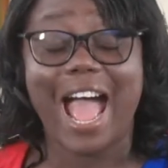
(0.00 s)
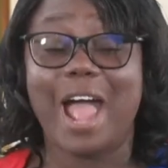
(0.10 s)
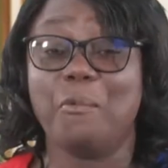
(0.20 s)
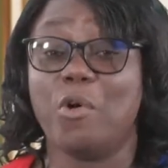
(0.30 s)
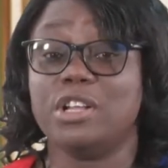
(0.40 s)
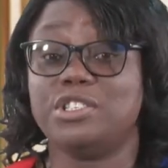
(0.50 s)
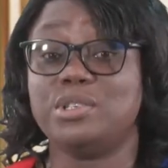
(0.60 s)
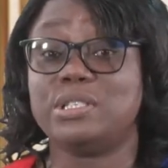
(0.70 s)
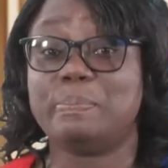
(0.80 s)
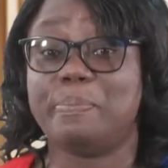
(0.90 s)
I want
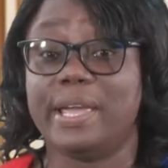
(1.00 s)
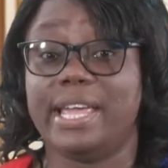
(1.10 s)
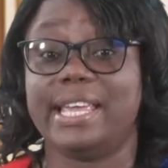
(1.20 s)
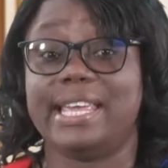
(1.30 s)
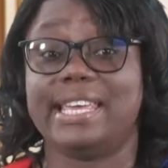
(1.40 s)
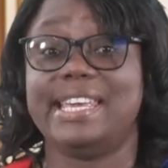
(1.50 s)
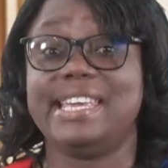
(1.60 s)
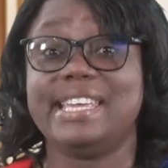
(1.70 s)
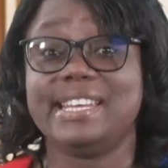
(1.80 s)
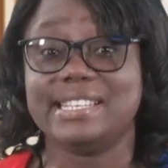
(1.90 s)
you to pay
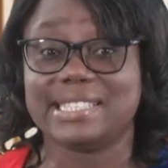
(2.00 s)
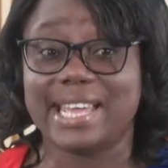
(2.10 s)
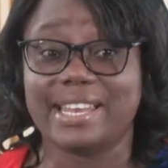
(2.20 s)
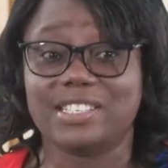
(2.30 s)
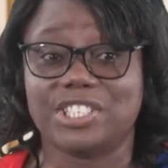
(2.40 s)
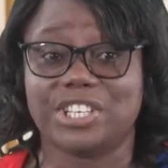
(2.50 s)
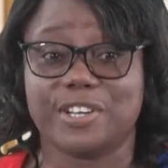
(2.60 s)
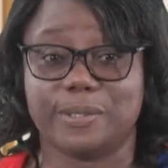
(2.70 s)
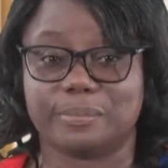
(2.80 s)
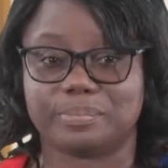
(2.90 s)
keen
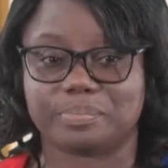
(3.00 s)
attention.